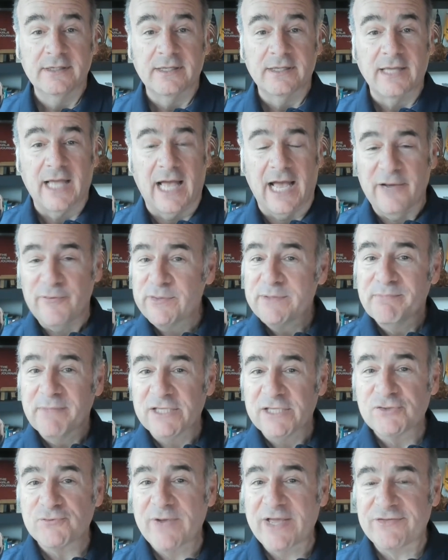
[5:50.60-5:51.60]
I would
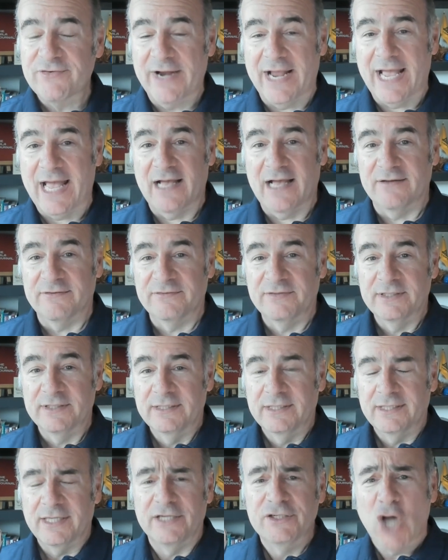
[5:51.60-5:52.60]
much rather have
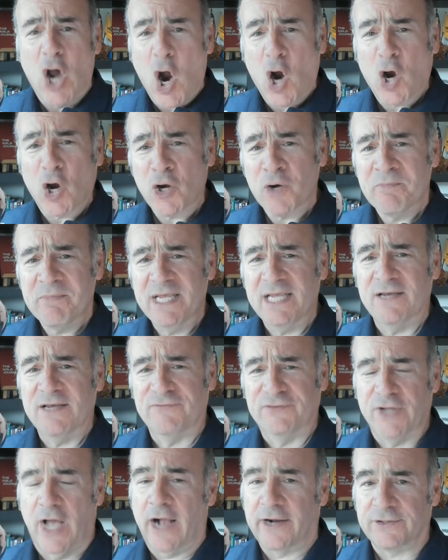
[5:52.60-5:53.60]
an army
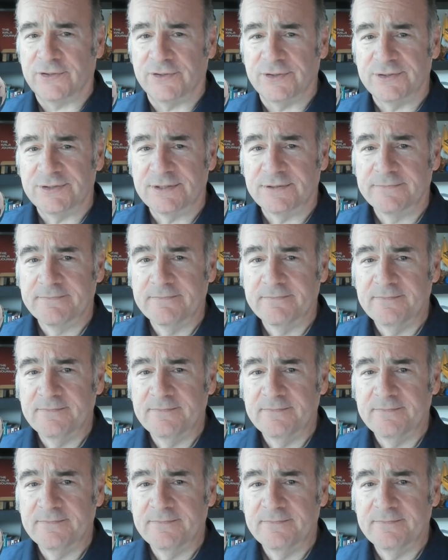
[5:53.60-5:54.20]
of doctors